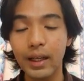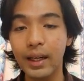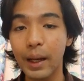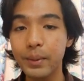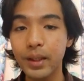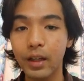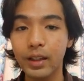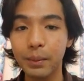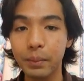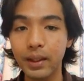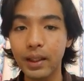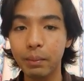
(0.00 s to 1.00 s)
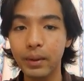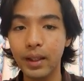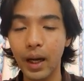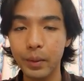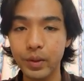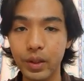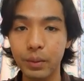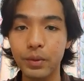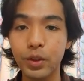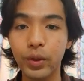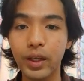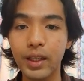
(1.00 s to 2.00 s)
Dams are typically built upstream,
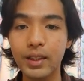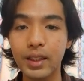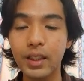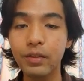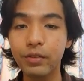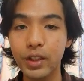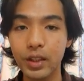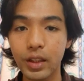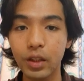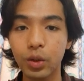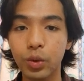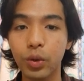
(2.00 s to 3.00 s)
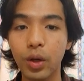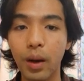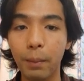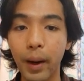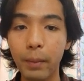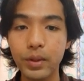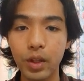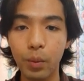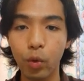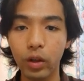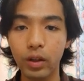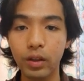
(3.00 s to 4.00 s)
so it is inefficient to pump
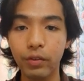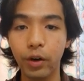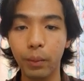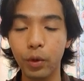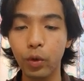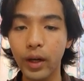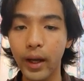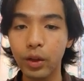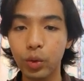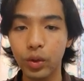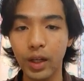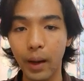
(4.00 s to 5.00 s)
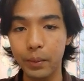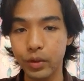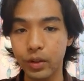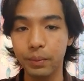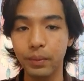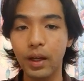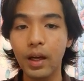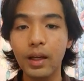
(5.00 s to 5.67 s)
storm water from lowland to the upstream.